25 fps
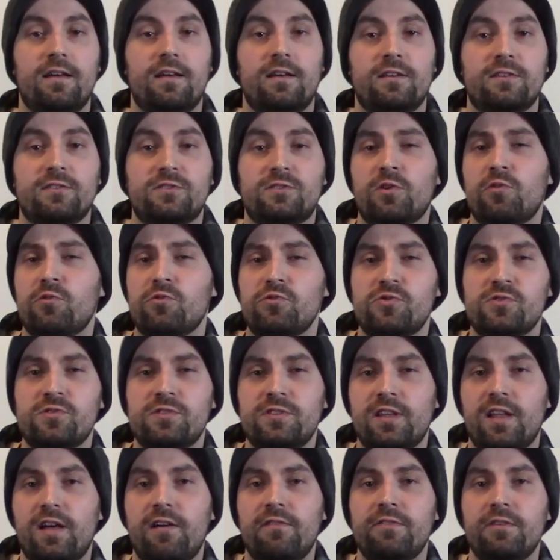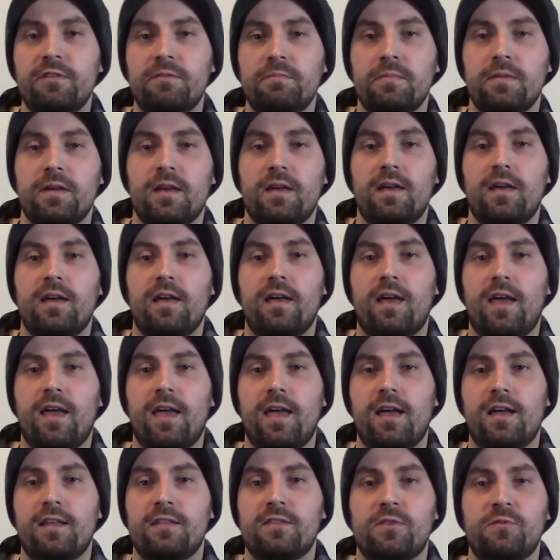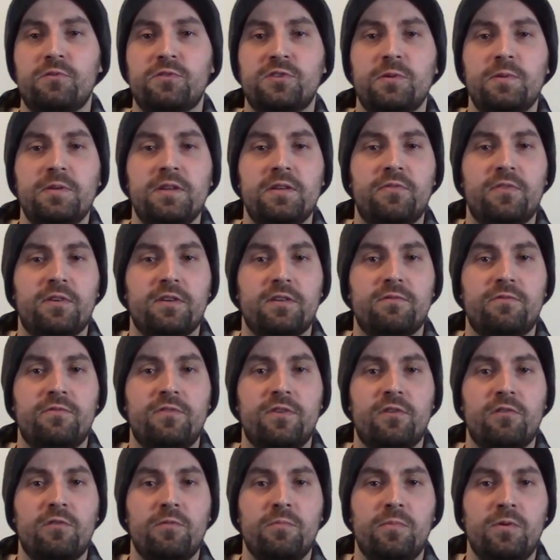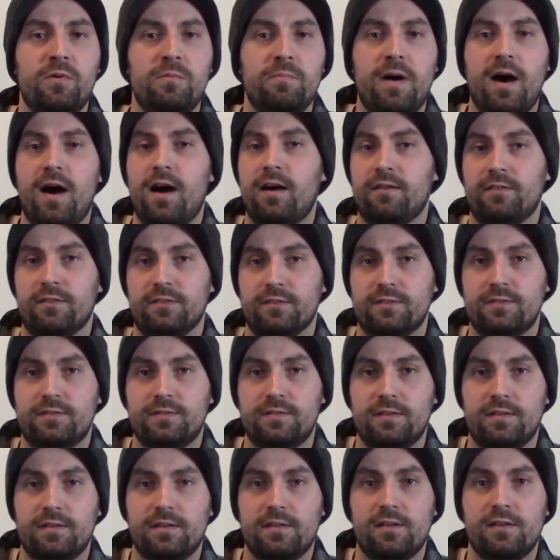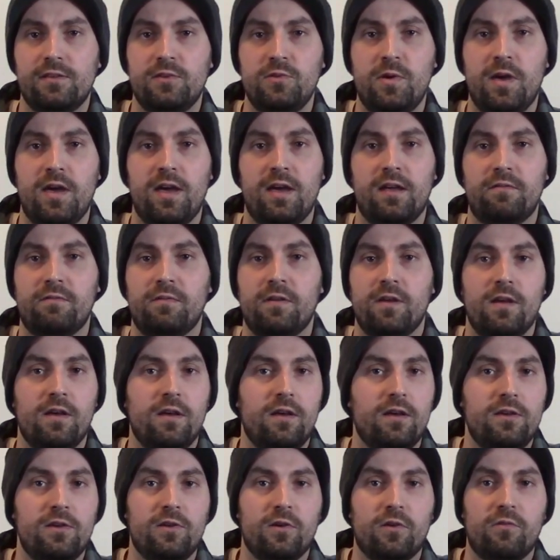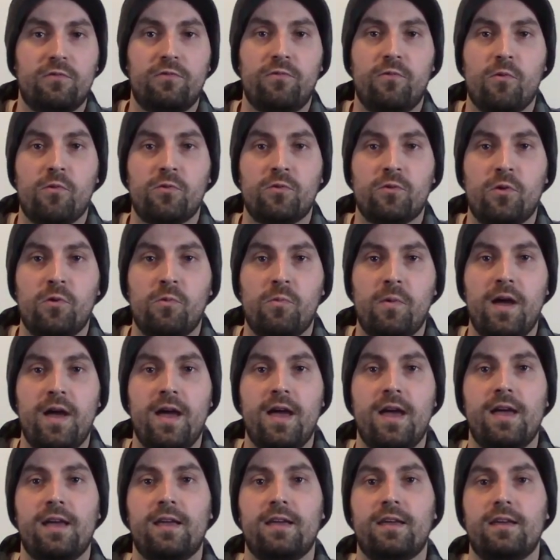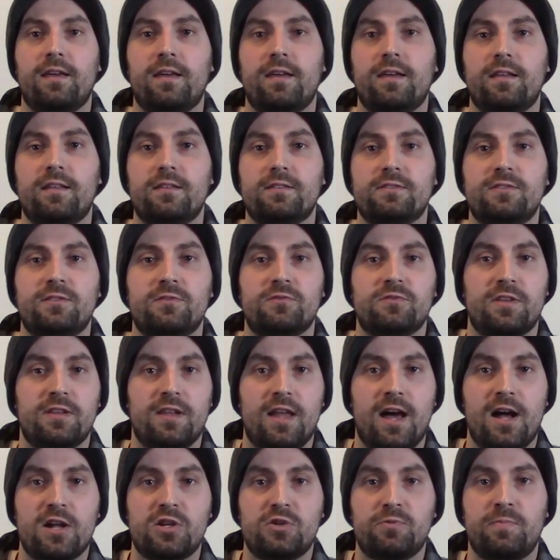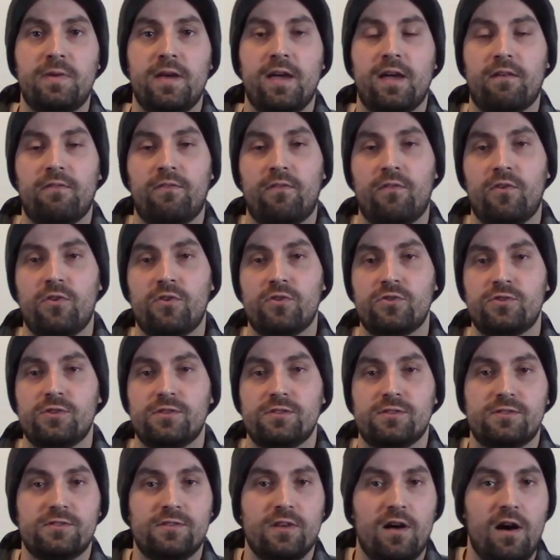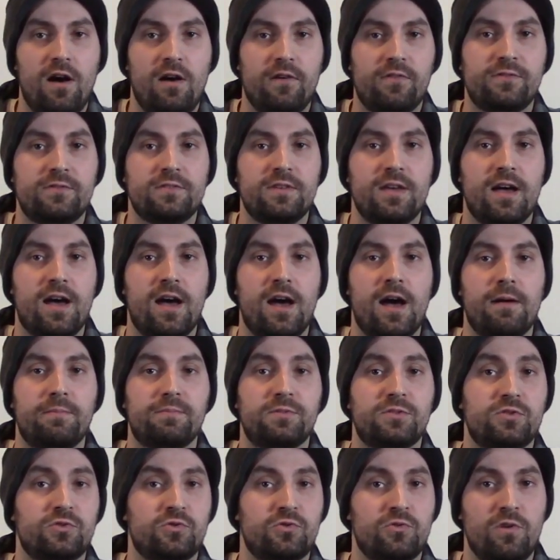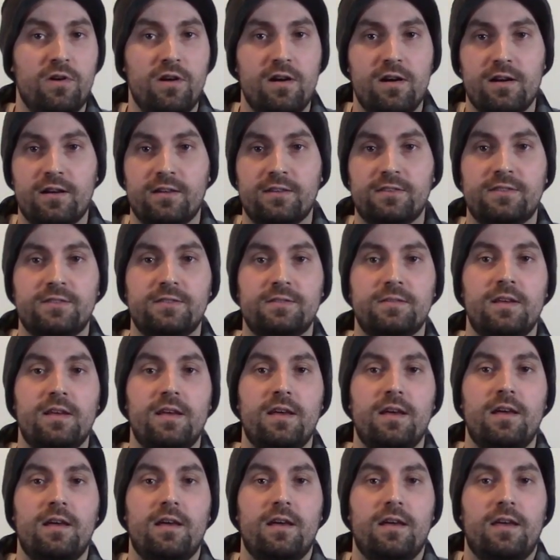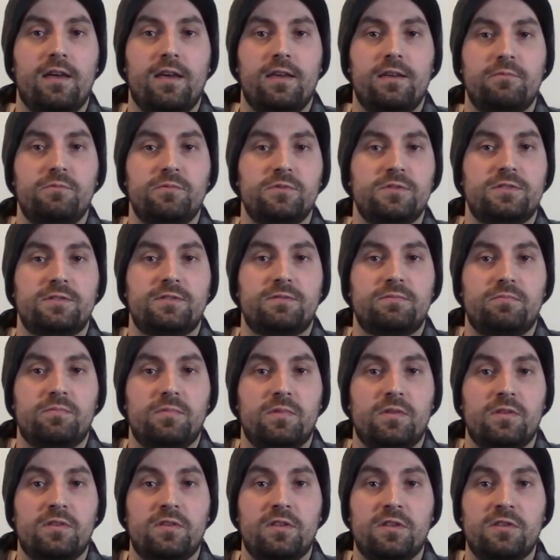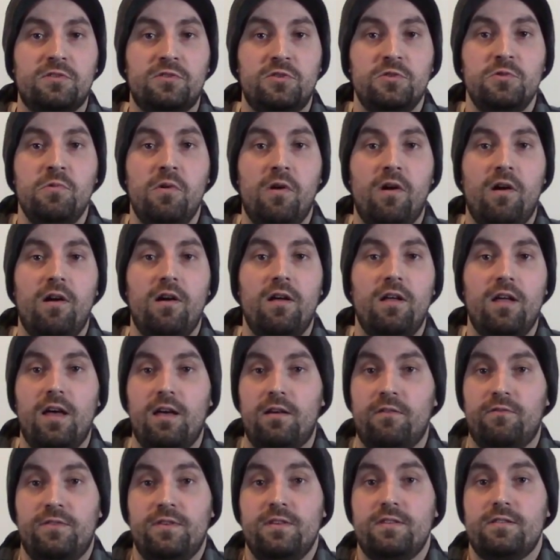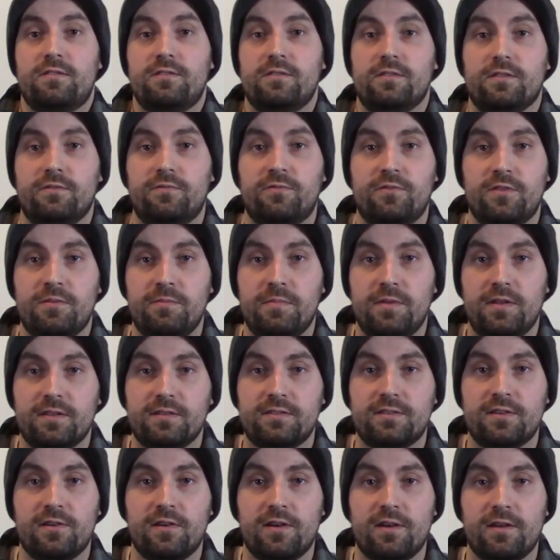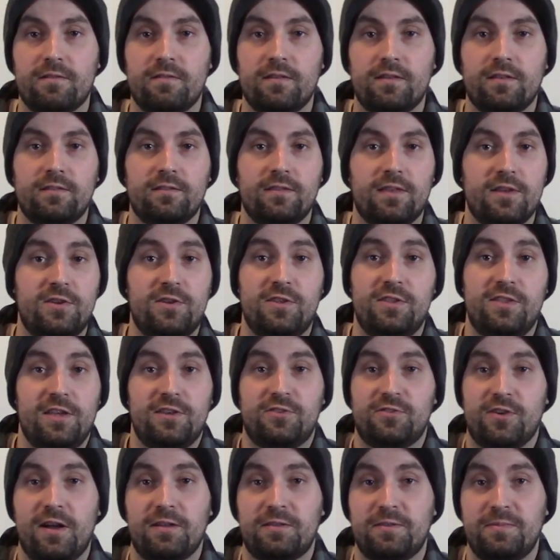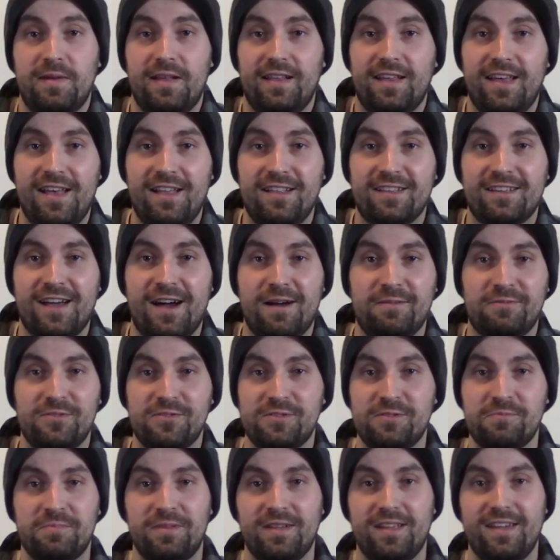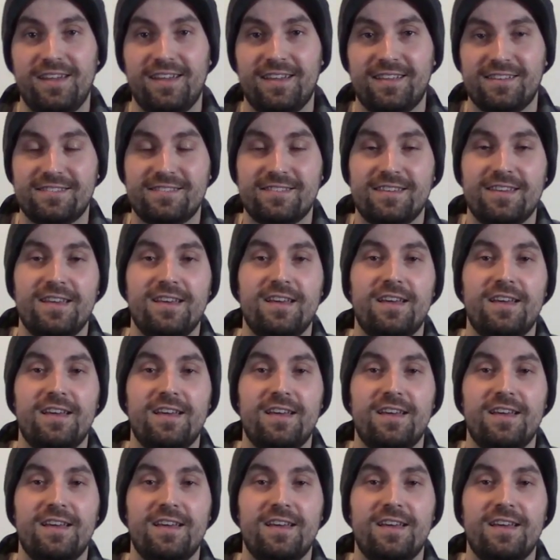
Soldiers loved them, and there's so many different configurable models. You had, four-door wagons, there's a notchback version, soft tops, trucks. It was the do-all vehicle for the military. They dropped them out of helicopters and planes.